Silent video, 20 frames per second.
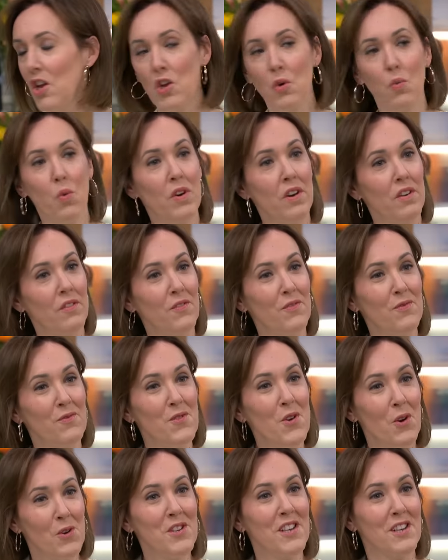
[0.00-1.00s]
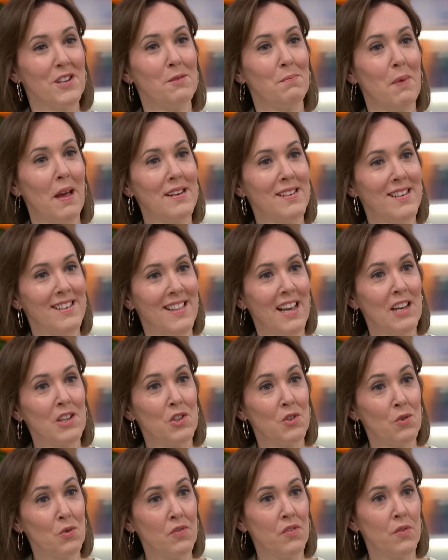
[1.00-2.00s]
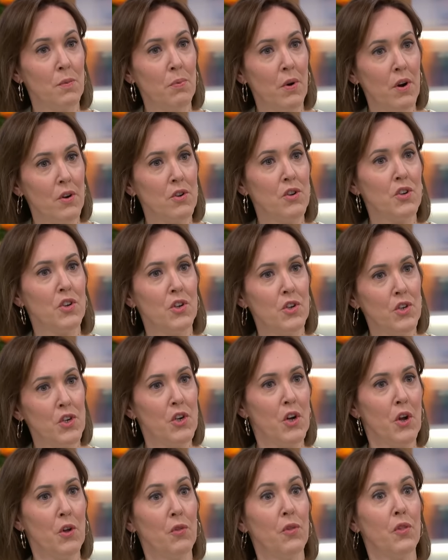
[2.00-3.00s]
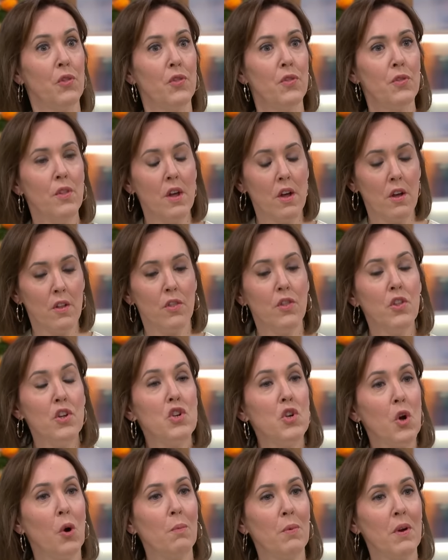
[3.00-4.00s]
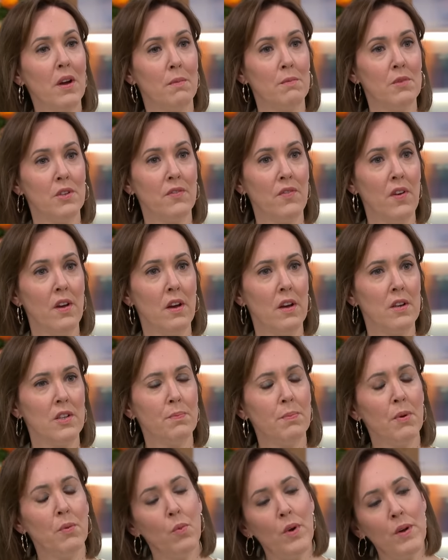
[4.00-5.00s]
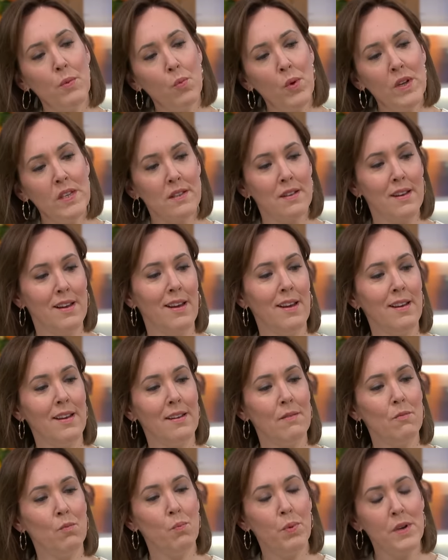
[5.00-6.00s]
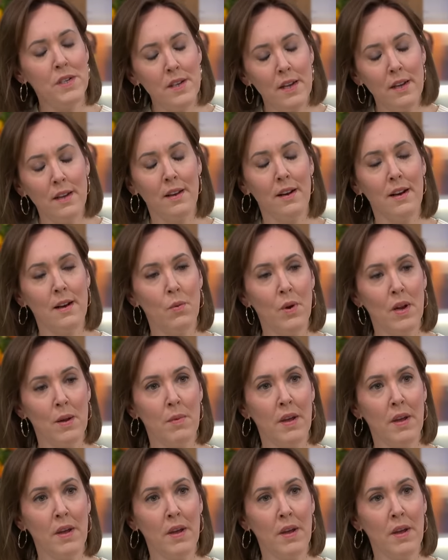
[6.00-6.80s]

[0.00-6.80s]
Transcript: you would have not expected that sort of approach because, you know, the job comes sure. first. But we're, we're, seeing, particularly William